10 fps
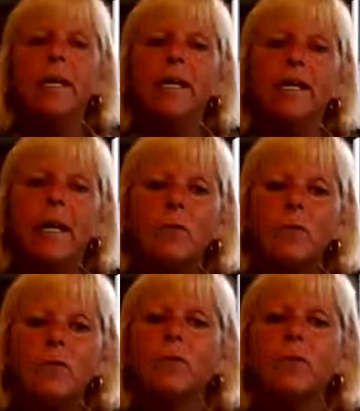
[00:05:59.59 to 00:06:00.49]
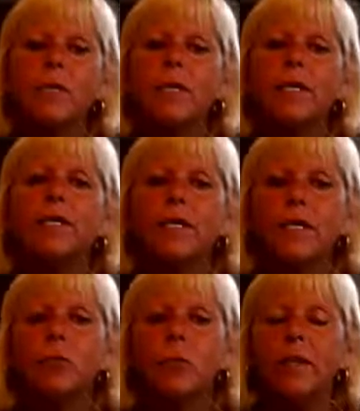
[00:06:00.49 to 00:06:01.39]
And I was convinced
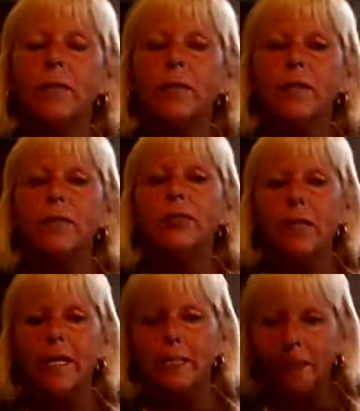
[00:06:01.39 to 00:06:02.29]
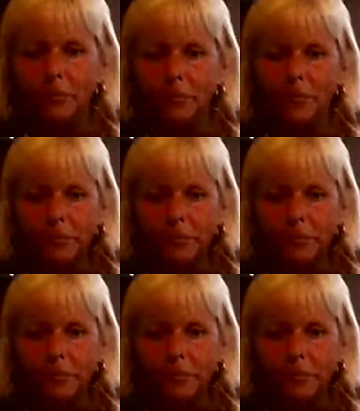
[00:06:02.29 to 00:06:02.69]
that with a bit of training,